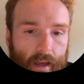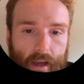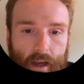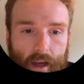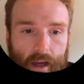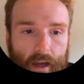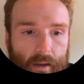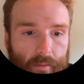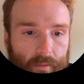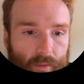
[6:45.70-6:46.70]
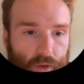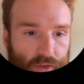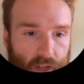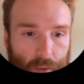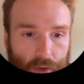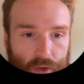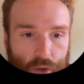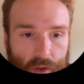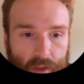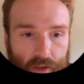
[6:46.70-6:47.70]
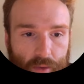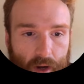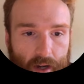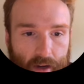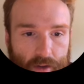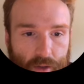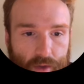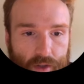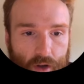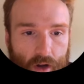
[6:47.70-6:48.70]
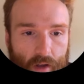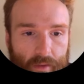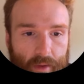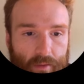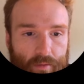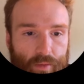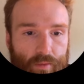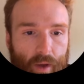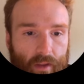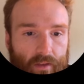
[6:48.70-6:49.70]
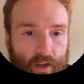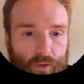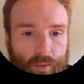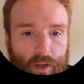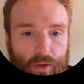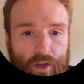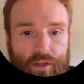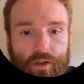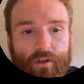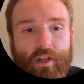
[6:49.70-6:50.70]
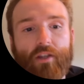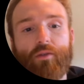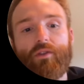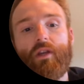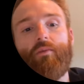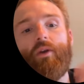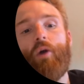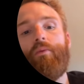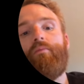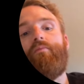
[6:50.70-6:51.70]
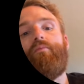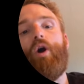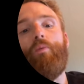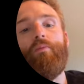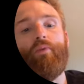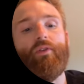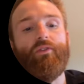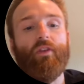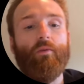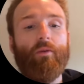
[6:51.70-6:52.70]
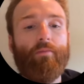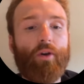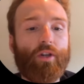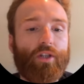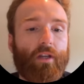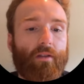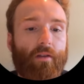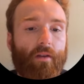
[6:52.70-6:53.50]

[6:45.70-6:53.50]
So say we're doing this right here. So we start off, let me make this down so it'll be a little easier to understand. So we say we open parenthesis, we push it.